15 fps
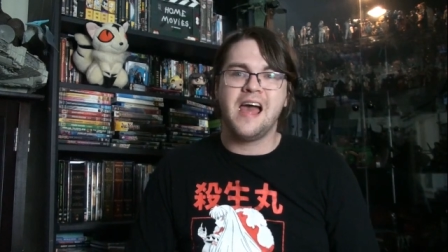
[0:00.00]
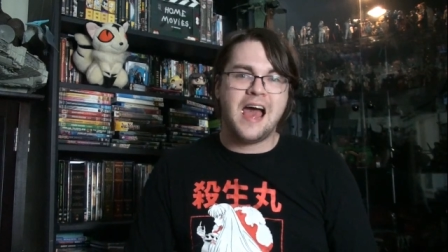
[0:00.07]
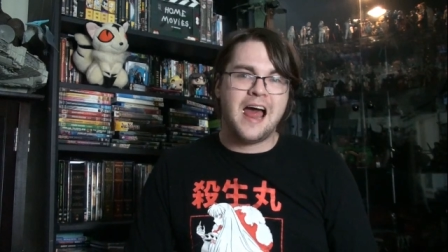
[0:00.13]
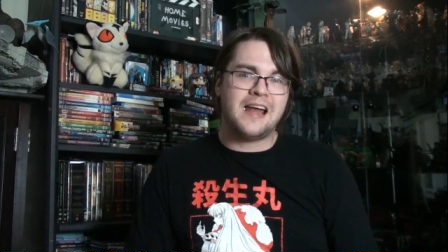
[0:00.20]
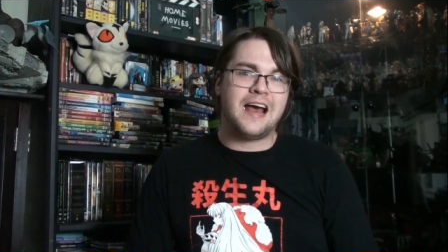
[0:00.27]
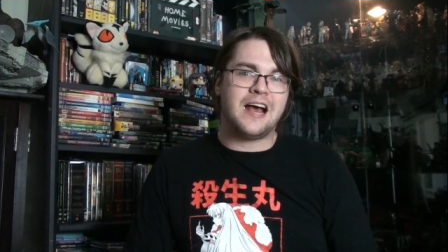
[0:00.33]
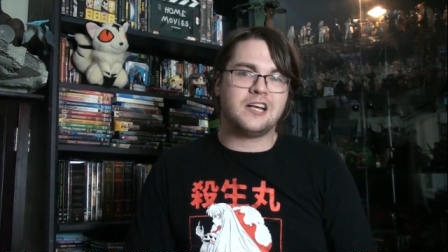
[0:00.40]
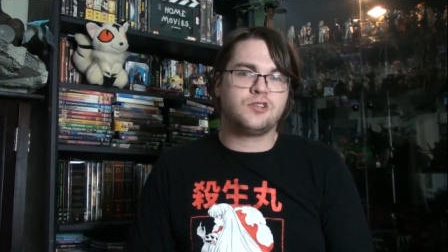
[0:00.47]

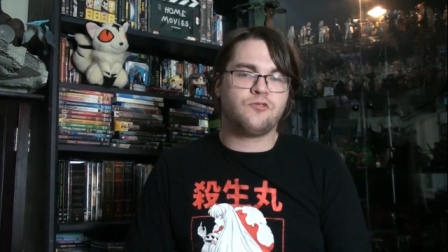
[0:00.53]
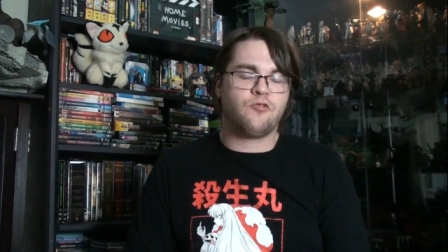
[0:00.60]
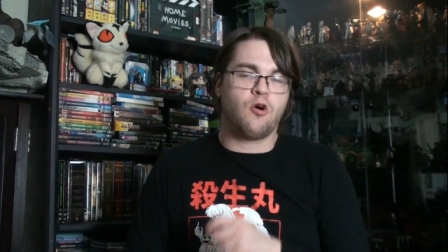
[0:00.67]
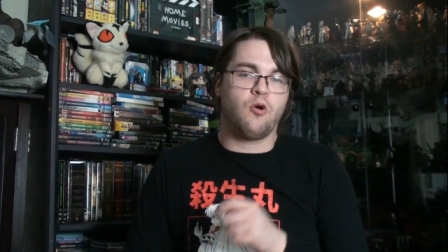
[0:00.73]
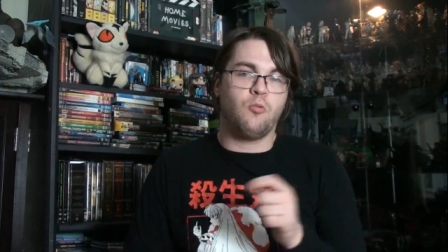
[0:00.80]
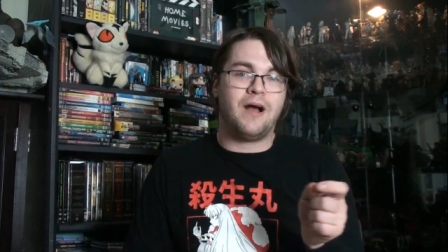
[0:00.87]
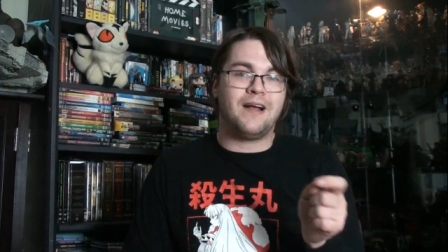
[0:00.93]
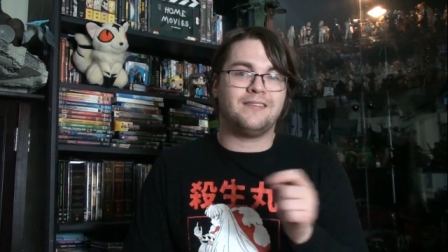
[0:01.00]
had asked for a
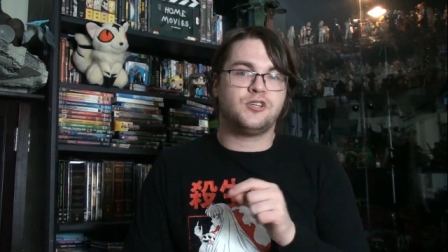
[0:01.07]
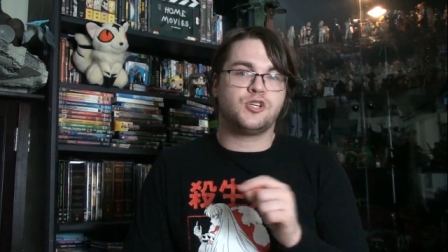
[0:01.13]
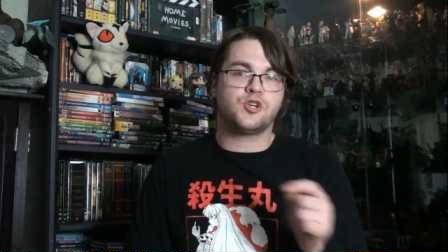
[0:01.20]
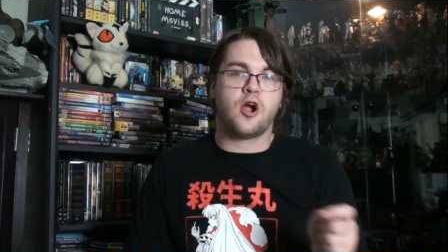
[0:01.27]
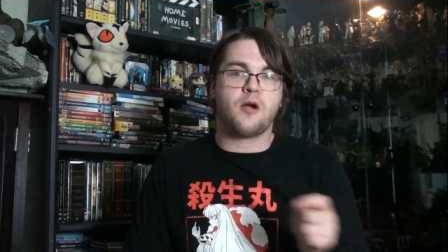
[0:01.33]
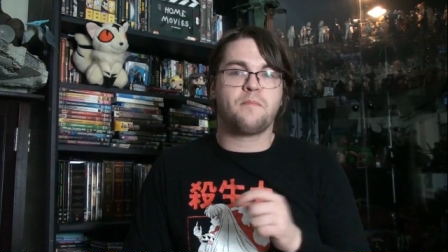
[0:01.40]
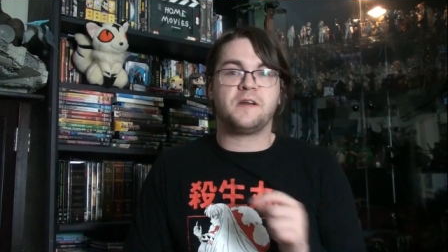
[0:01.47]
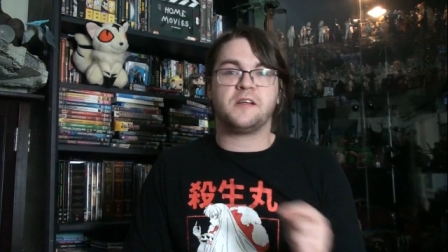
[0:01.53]
wet
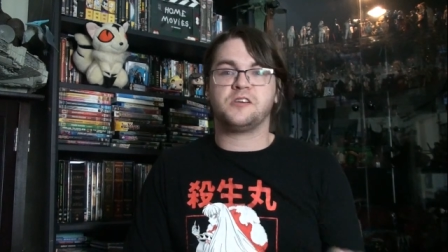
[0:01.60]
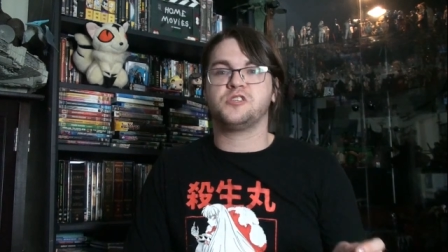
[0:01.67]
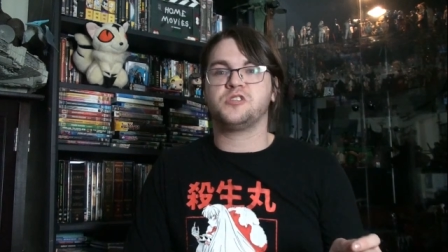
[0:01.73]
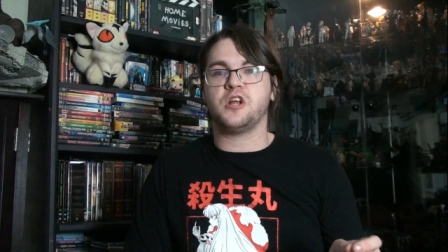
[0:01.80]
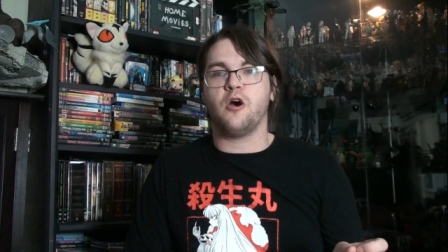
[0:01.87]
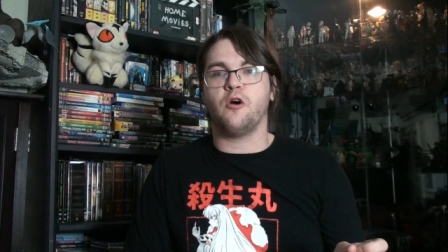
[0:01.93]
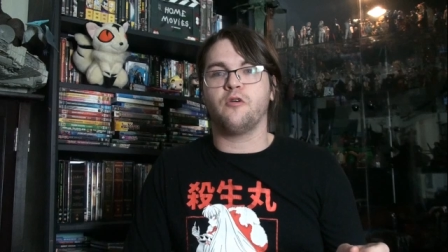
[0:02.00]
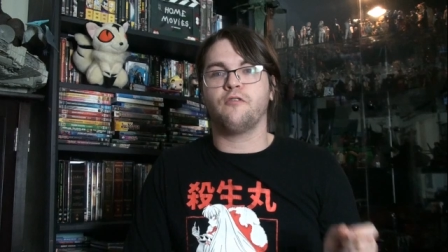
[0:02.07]
sharpening
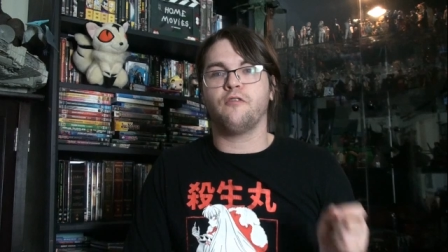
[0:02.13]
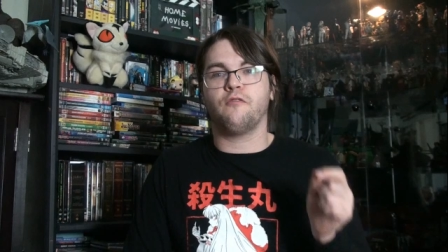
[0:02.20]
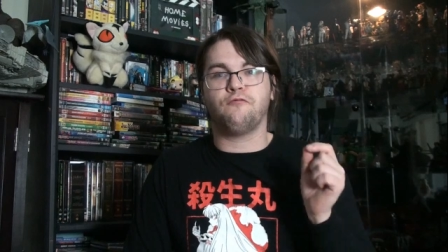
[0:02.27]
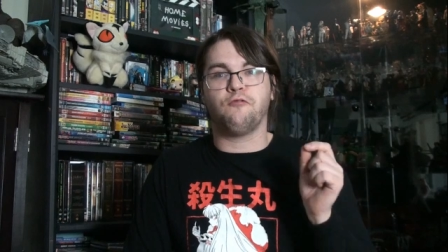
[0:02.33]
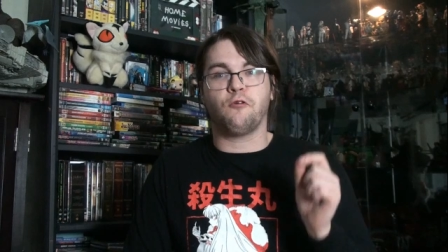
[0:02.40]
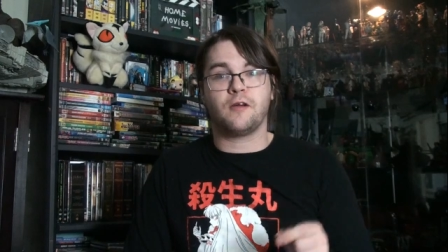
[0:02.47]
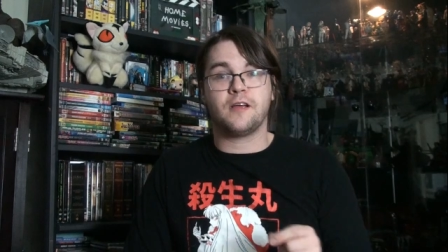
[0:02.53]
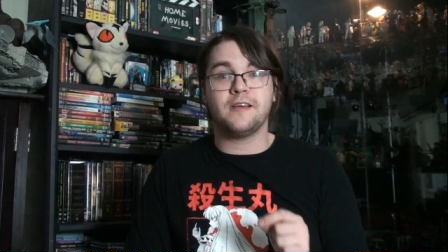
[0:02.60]
stone
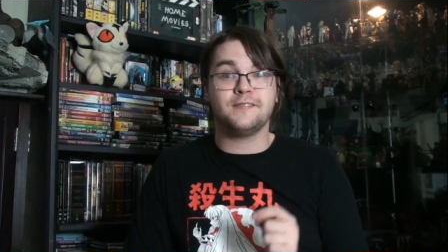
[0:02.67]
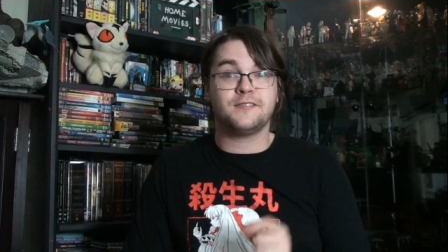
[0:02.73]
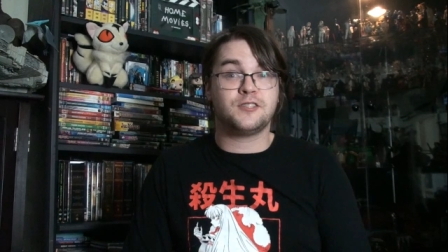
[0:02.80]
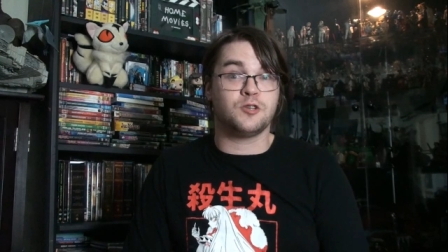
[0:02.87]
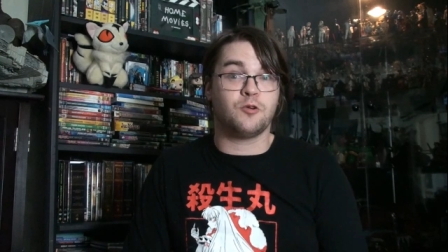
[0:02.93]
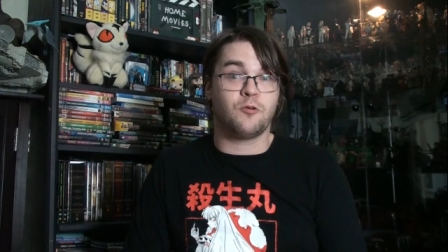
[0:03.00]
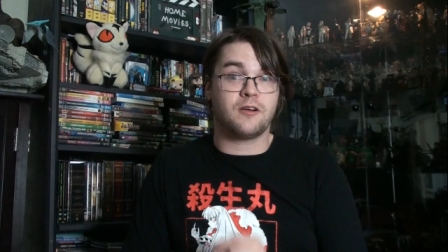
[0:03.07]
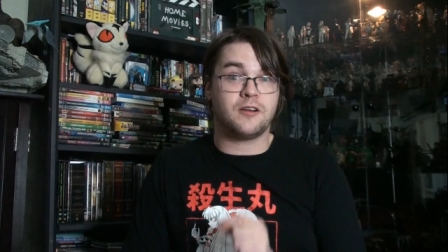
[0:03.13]
for his
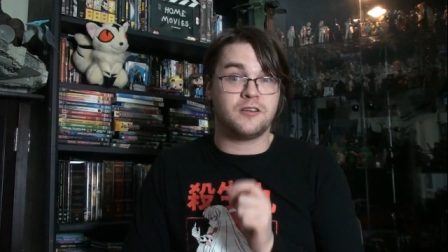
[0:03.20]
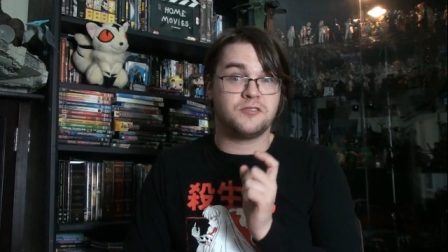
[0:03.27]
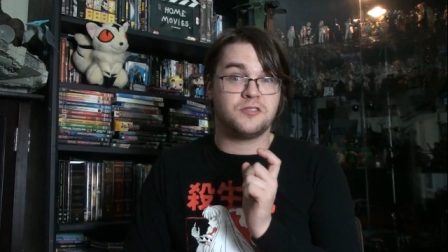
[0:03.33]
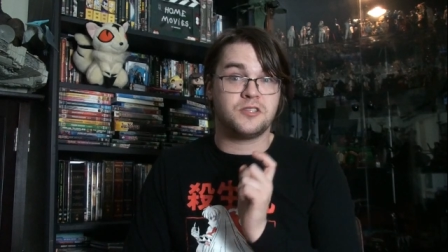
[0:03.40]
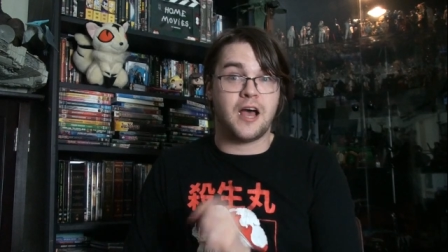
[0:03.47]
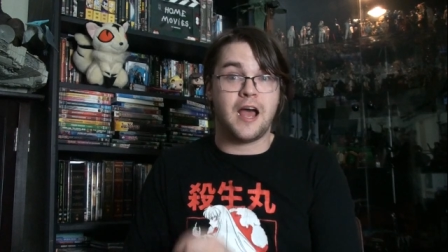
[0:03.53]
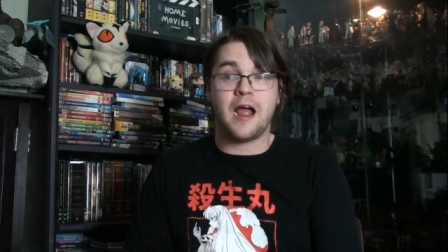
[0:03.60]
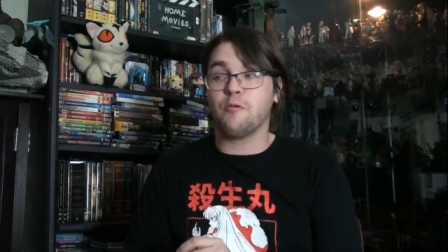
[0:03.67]
sword
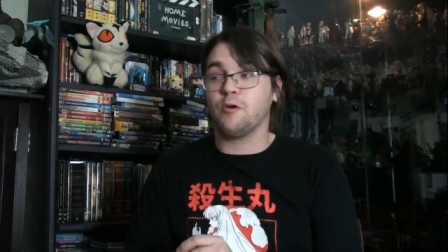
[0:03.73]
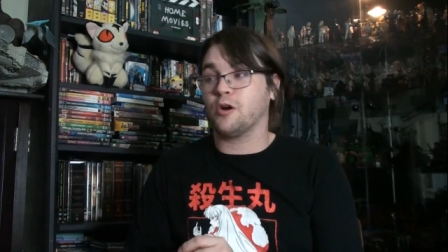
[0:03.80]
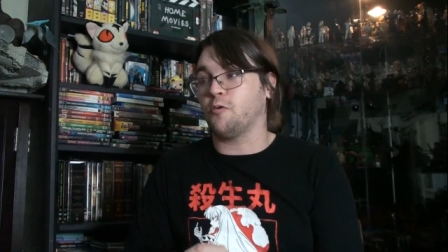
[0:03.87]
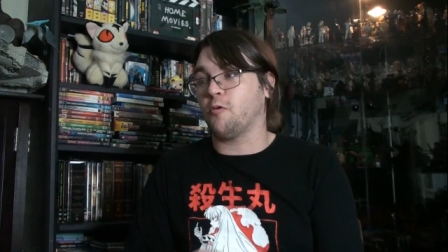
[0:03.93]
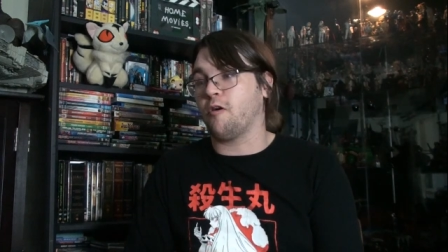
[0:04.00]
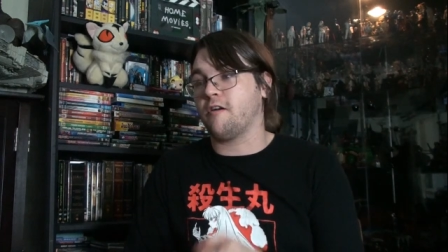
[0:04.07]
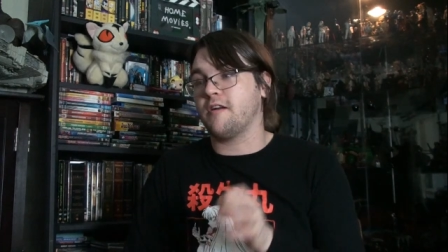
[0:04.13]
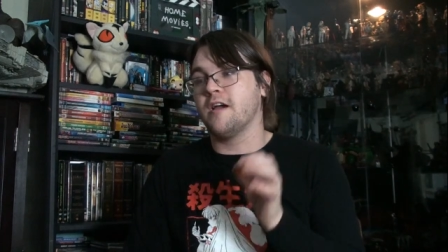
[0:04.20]
as uh,
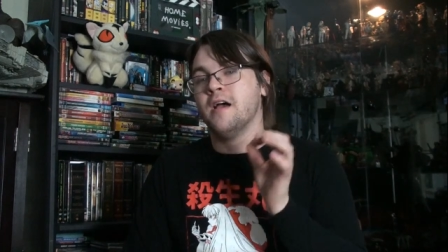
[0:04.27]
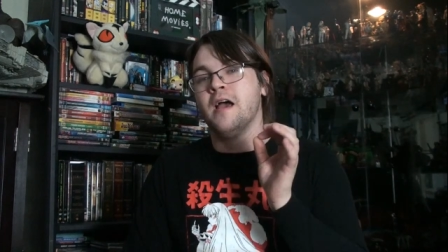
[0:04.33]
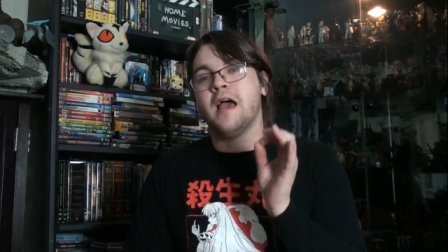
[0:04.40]
Aragorn,